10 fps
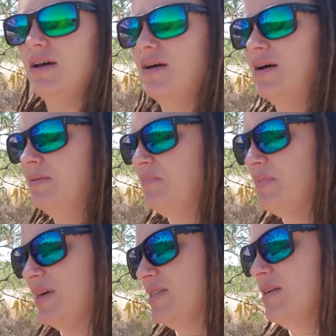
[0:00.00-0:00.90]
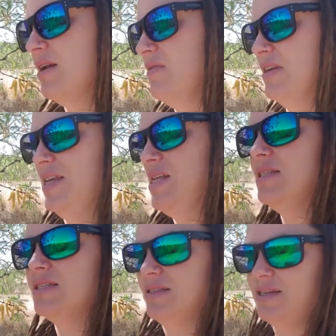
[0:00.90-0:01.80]
that's not even
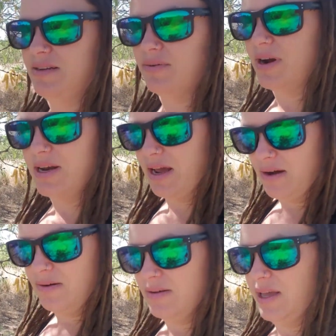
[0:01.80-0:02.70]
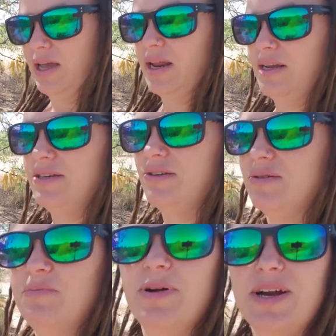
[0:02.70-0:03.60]
insulated right now, and I
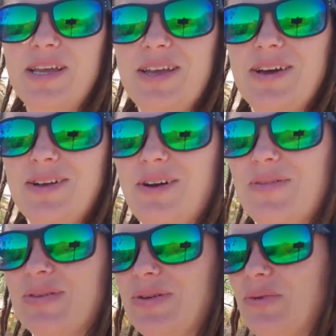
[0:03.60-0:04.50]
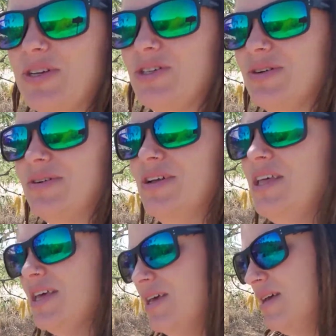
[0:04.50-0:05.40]
do pretty good over the winter.
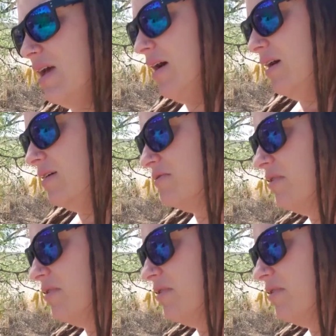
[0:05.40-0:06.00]
As